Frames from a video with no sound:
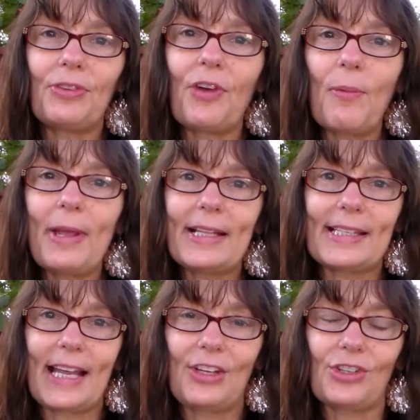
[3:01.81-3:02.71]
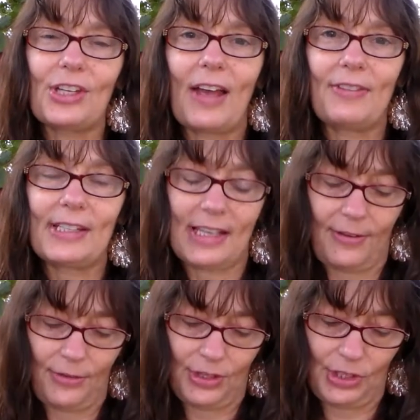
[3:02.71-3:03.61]
the romance angels have to say
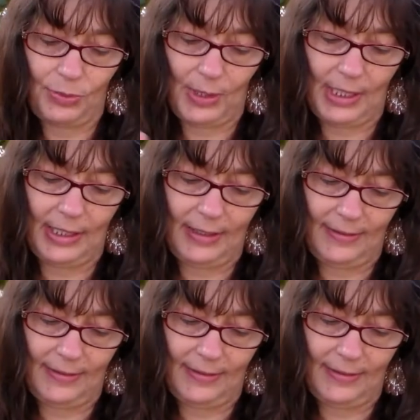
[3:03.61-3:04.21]
for this week.